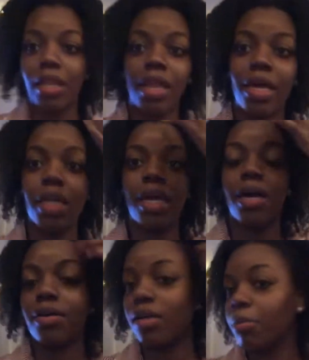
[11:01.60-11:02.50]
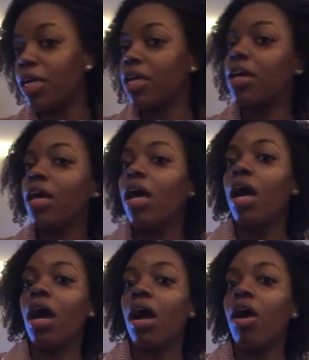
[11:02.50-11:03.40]
lay it down in a bit.
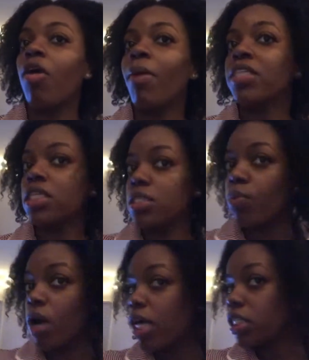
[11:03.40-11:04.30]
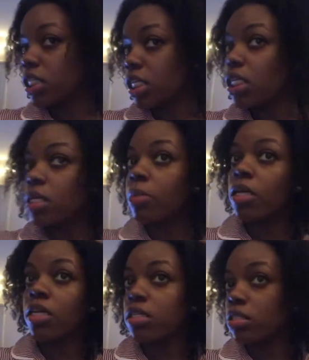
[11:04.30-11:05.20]
I just washed and deep
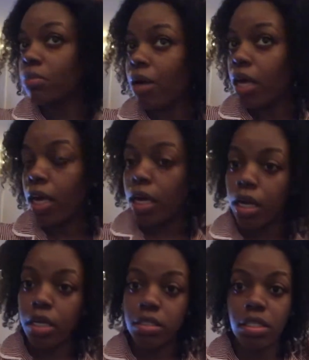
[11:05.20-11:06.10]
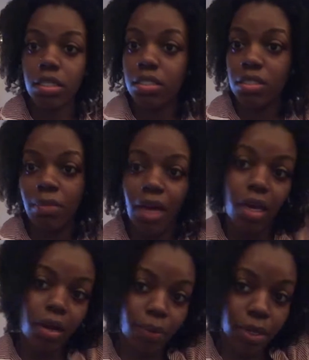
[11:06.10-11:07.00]
conditioned my hair. So this is my
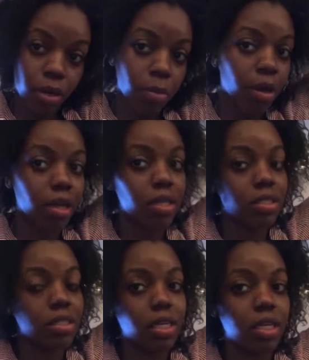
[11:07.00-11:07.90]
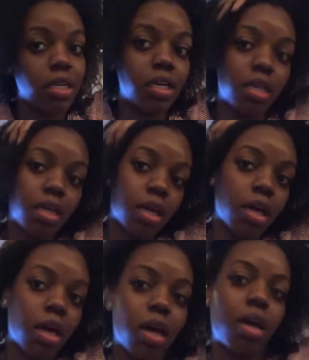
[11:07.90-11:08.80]
hair with no products in it.
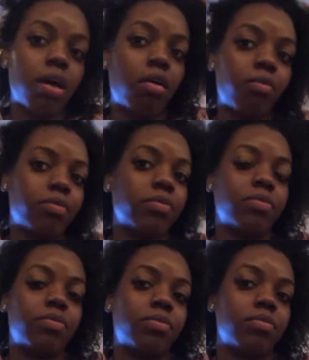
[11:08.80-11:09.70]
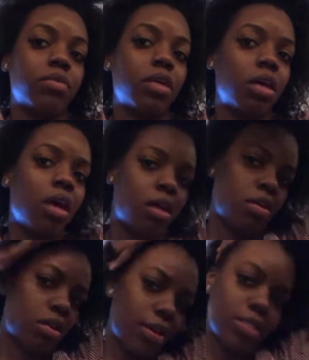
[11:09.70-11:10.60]
I
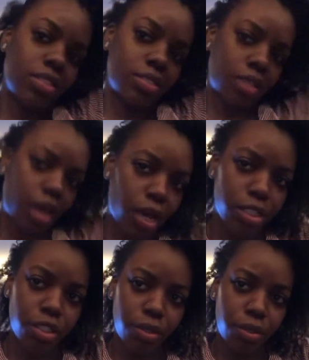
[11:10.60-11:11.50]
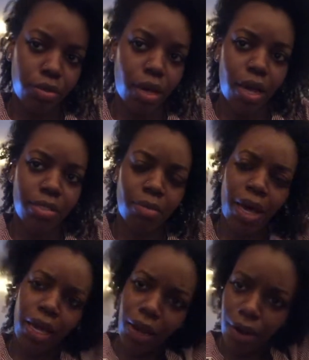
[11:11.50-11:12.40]
just thought I'd show you guys my
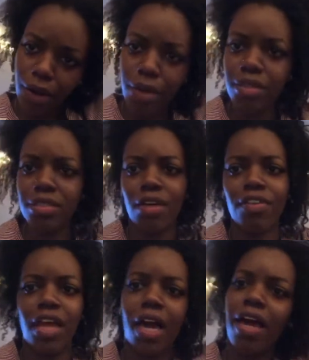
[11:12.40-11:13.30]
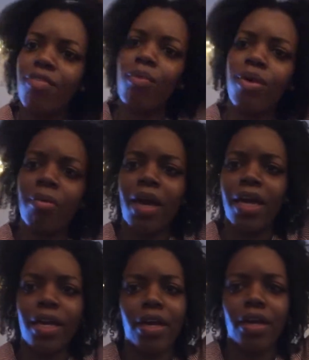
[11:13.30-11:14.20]
hair because I feel like I haven't worn my
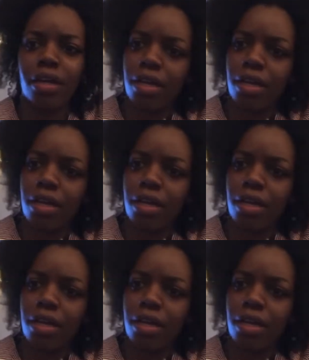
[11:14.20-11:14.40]
hair